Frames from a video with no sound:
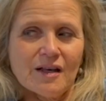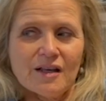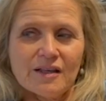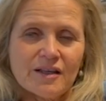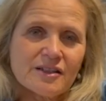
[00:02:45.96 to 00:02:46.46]

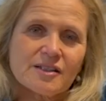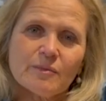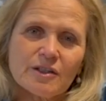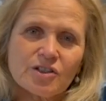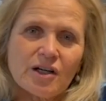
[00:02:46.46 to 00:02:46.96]
Yeah, it's a
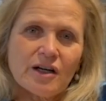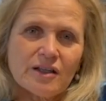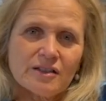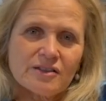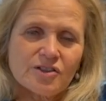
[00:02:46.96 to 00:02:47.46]
much
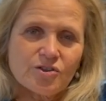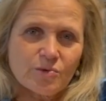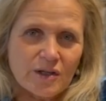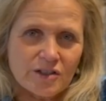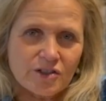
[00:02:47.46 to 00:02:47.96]
harder
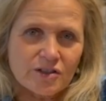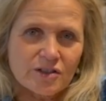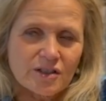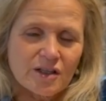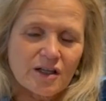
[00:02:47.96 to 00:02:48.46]
situation.
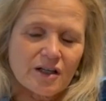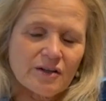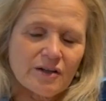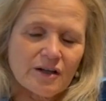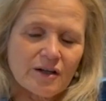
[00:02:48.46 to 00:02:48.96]
Uh,
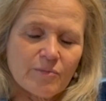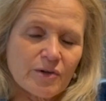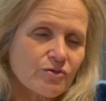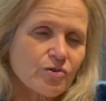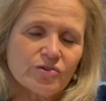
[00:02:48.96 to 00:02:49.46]
um, but
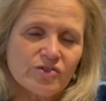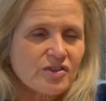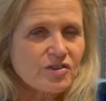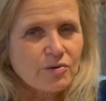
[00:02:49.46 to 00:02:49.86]
of course, it still